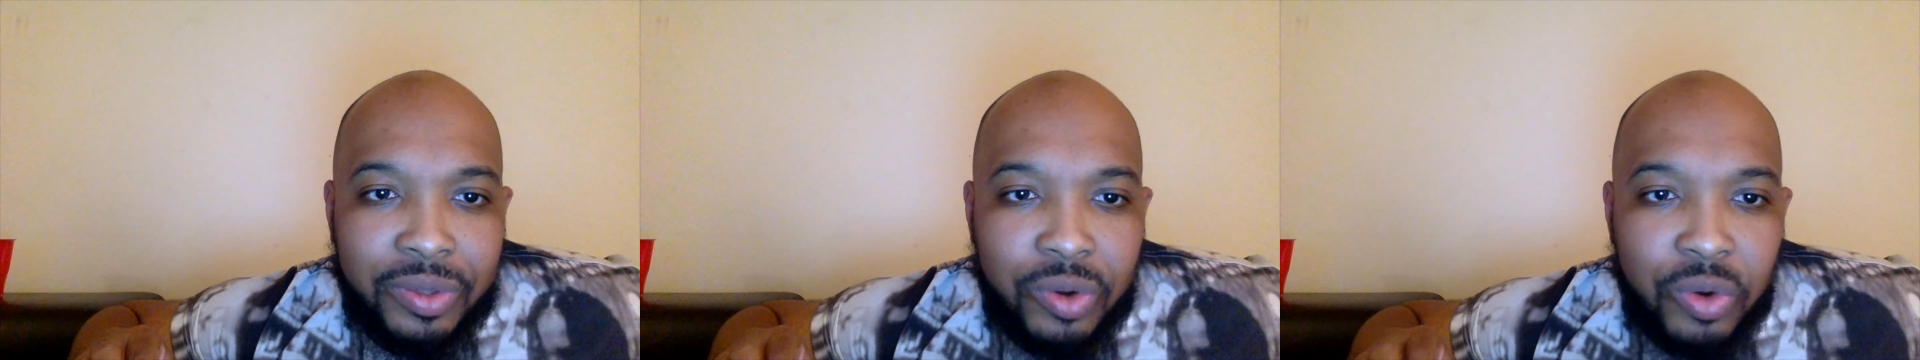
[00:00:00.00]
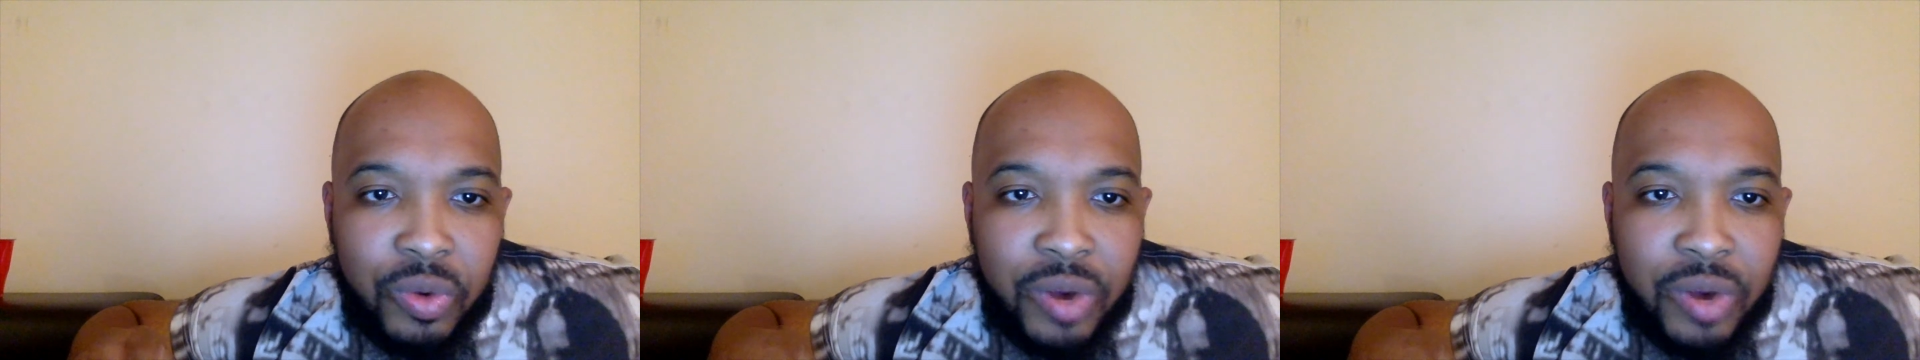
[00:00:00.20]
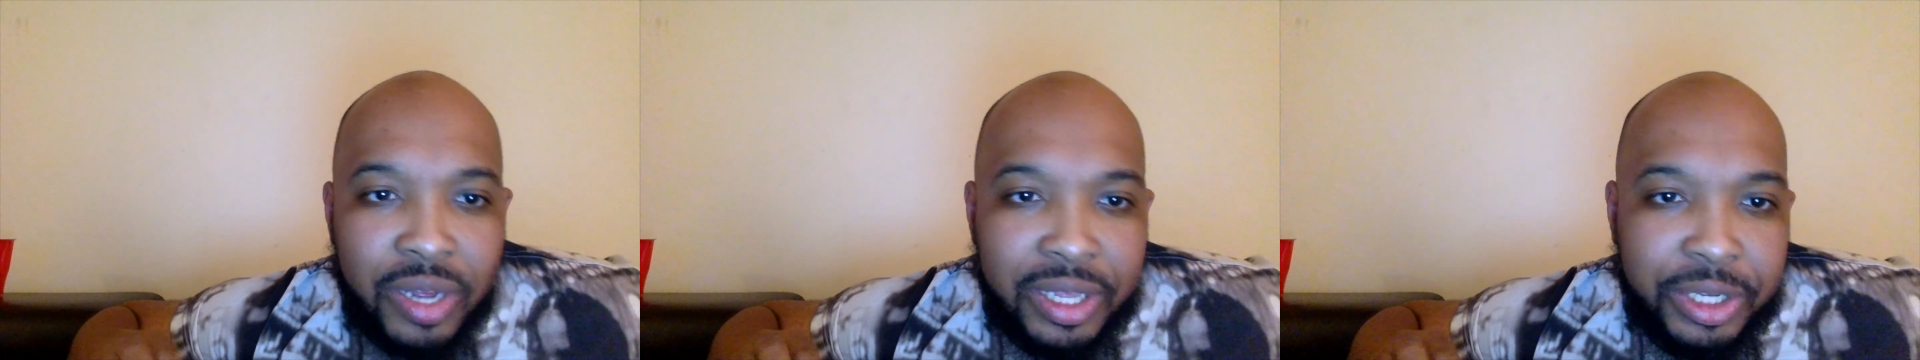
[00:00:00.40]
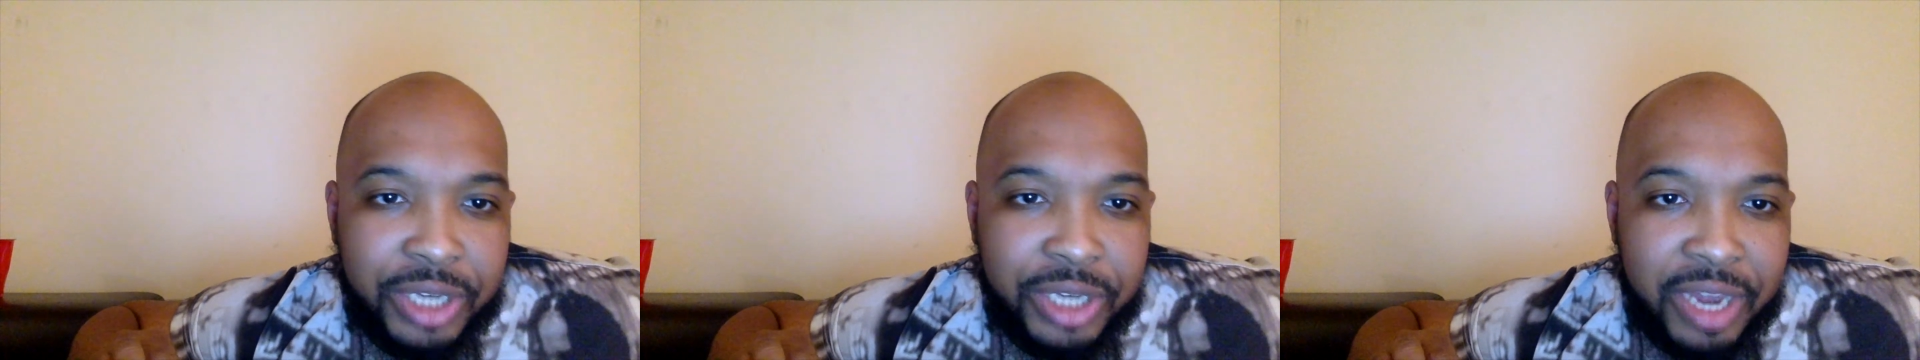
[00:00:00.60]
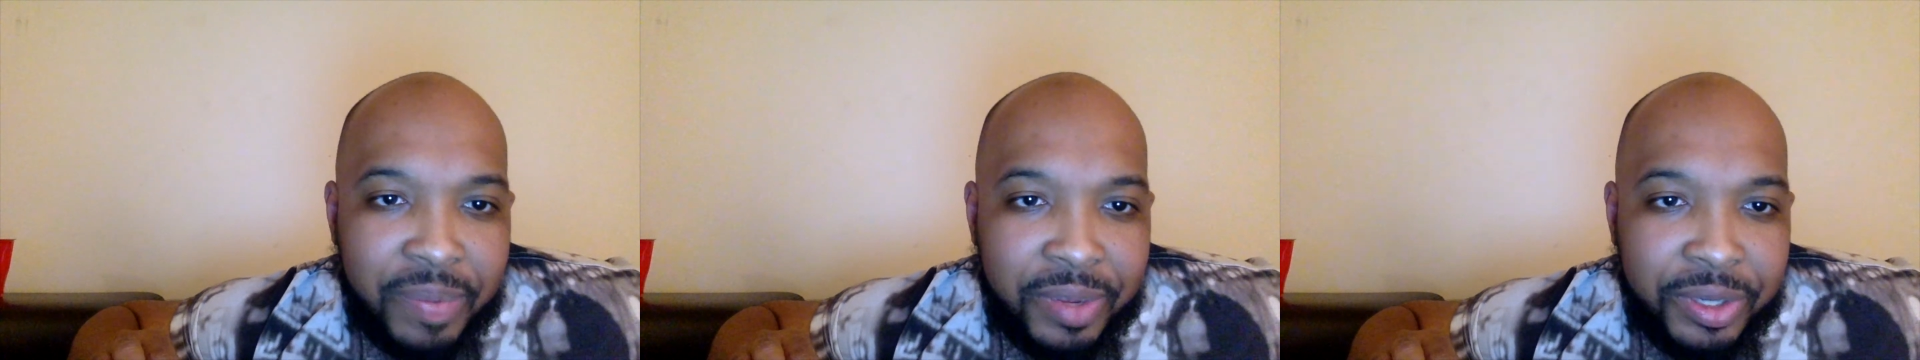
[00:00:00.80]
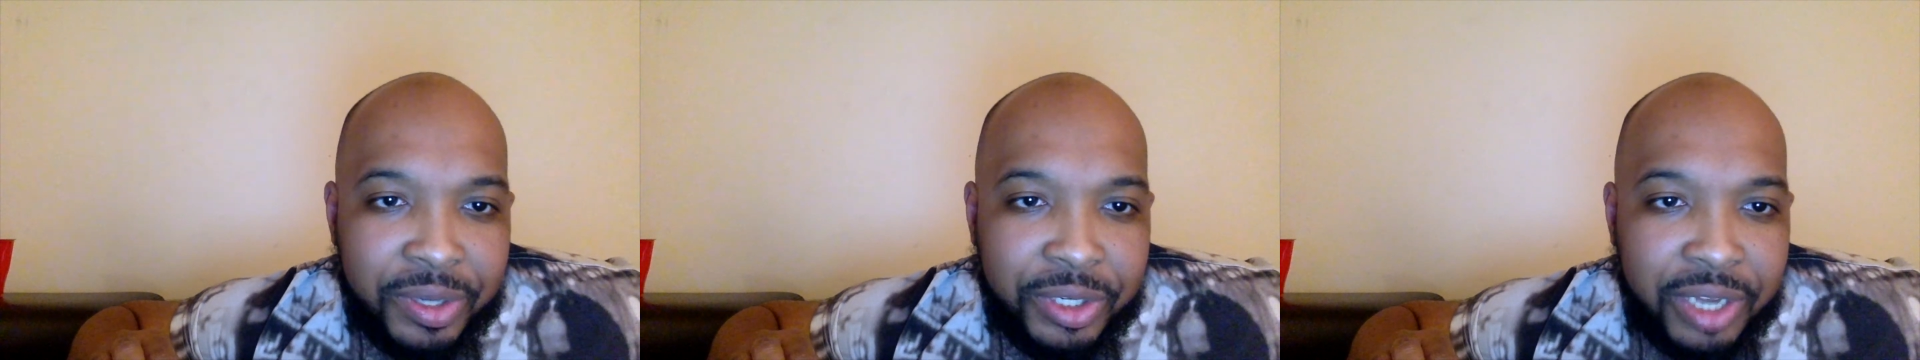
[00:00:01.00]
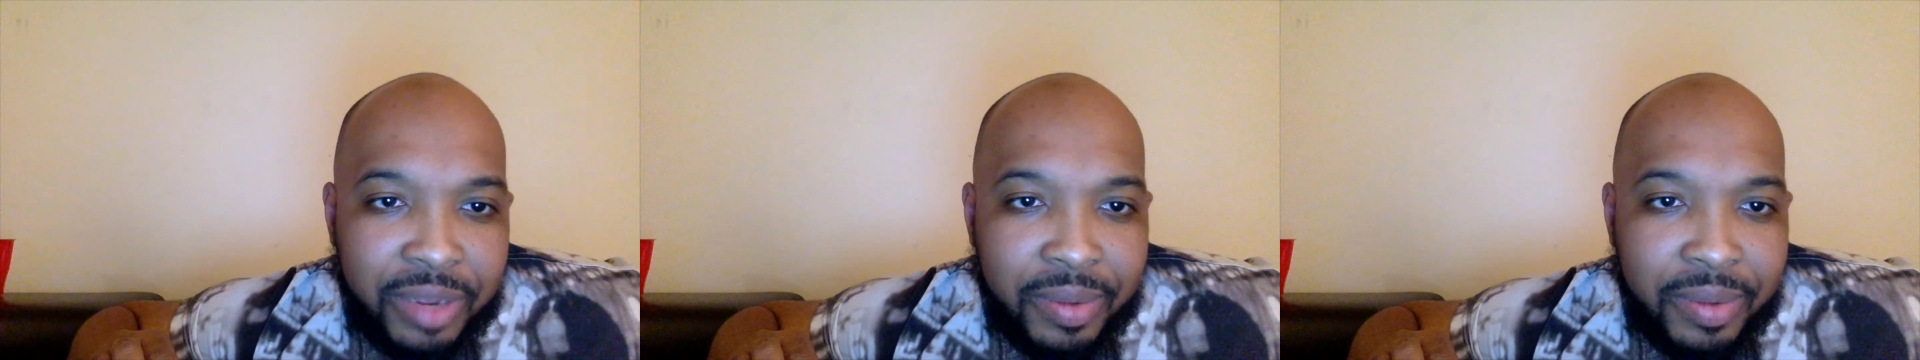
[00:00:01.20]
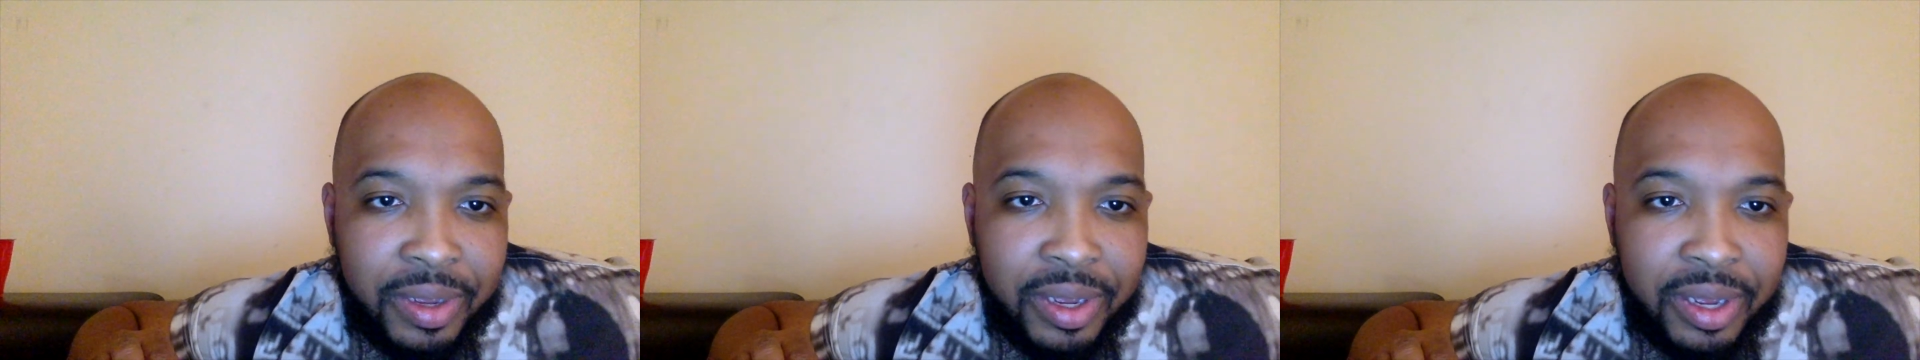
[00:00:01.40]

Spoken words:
who won the championship,